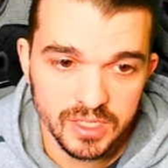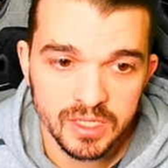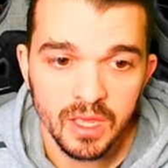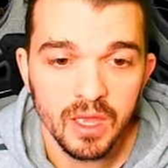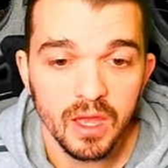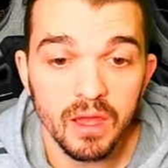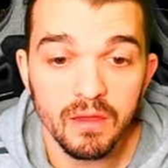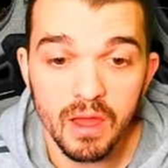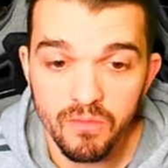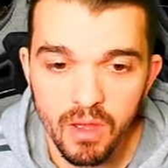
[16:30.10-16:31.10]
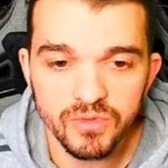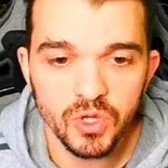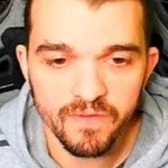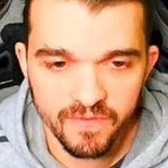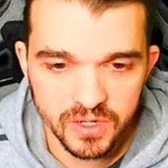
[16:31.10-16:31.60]
this
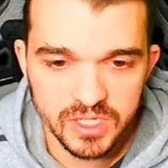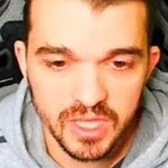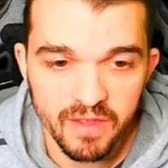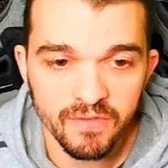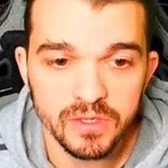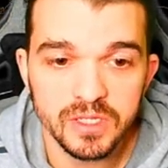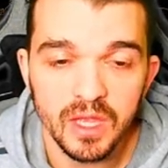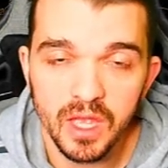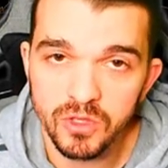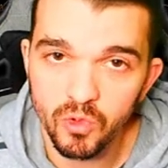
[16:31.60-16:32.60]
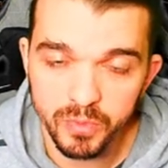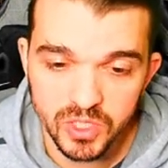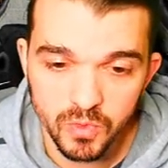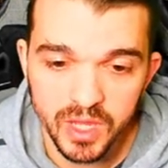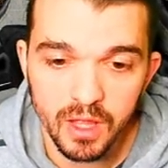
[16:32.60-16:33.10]
around your first levels, and you'll
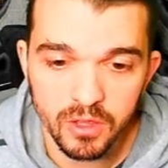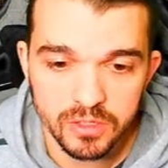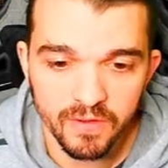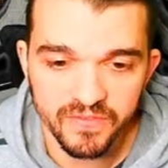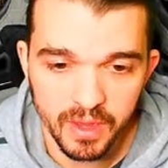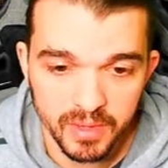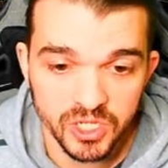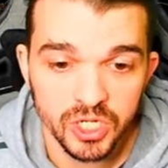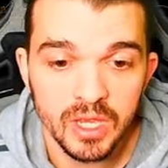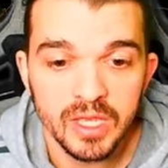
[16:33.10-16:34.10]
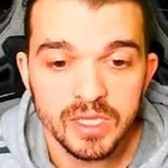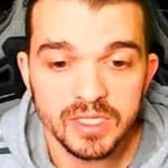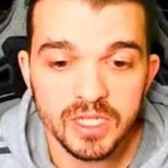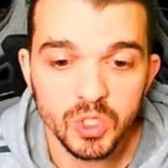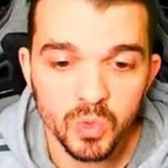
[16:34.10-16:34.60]
be doing a lot of damage.
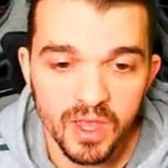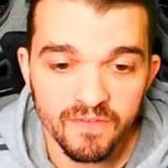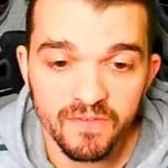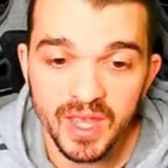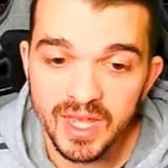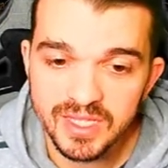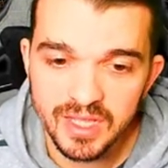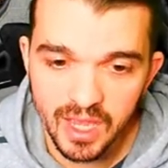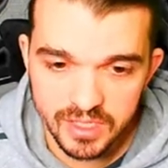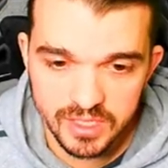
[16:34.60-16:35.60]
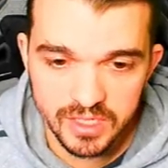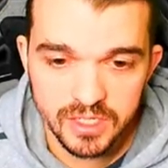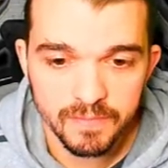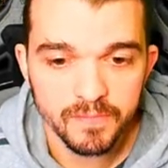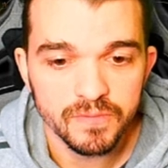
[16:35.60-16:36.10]
Since we have
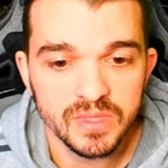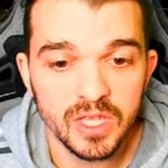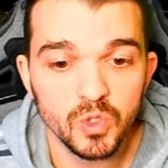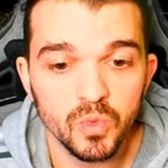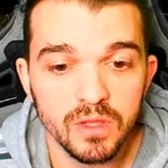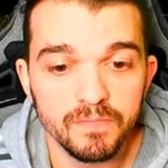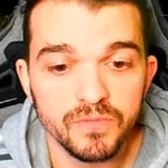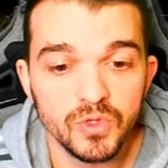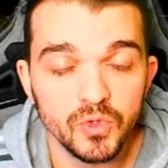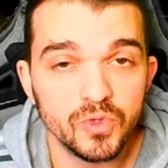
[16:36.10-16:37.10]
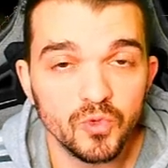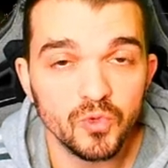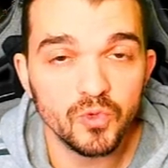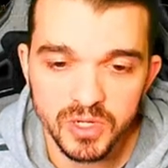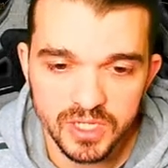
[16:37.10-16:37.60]
catalysis, that will do
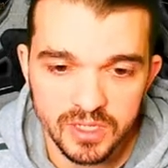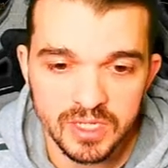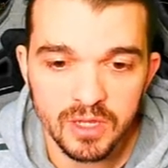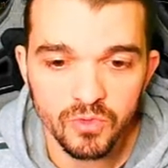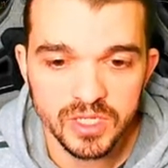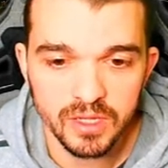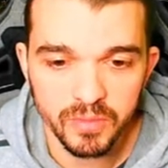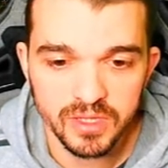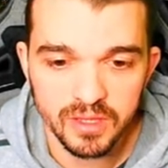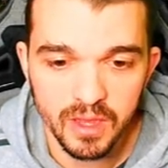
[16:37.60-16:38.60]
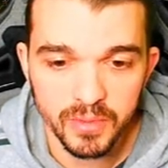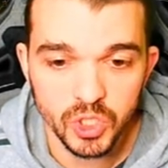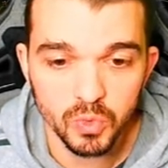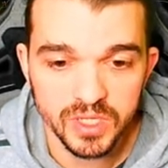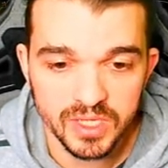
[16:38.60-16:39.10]
20% increased elemental
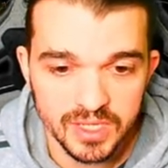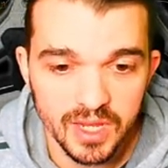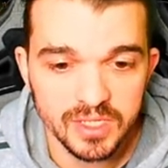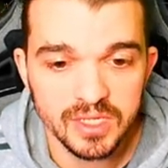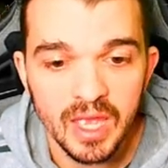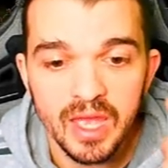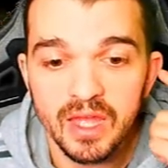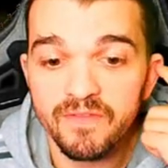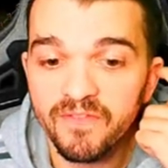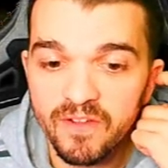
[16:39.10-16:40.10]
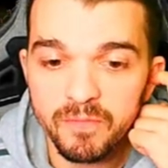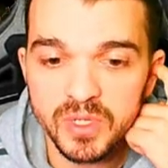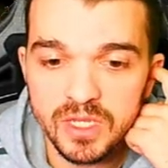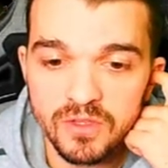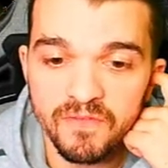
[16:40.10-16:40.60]
damage with attacks and
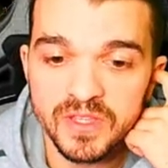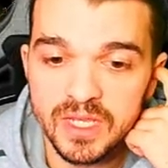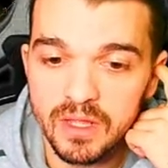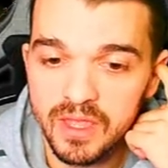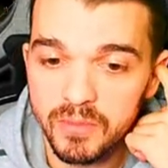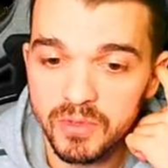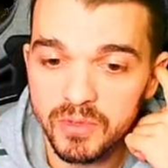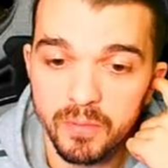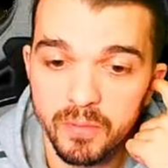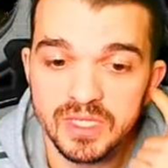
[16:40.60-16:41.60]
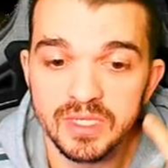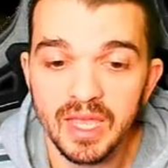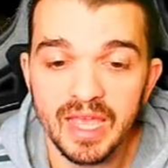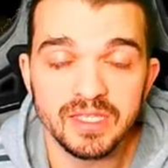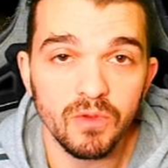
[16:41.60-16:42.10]
5% of physical damage from it
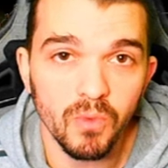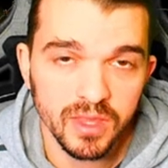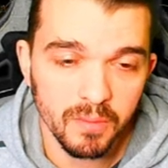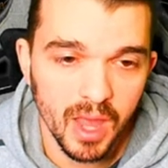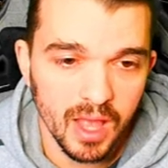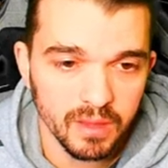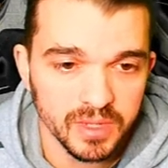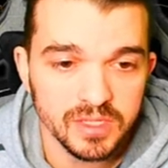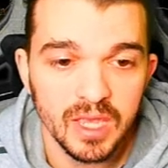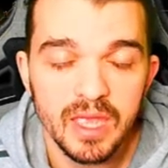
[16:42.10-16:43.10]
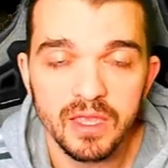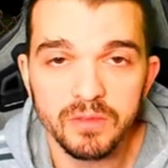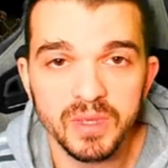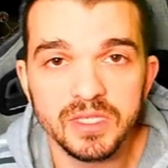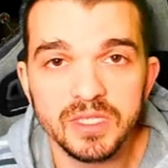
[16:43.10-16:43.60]
as a random element,
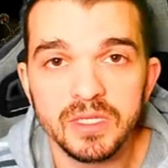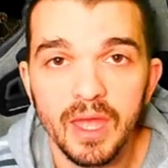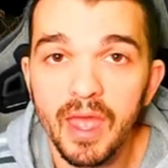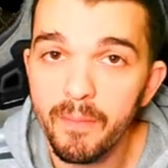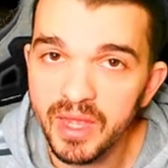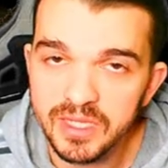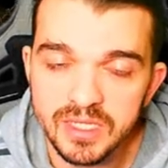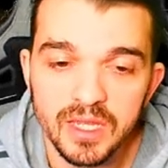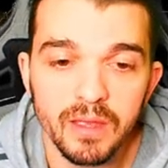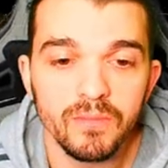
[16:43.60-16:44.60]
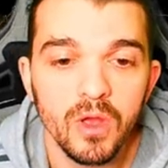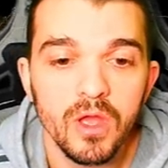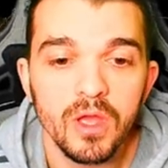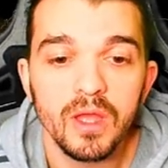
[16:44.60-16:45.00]
it means by this time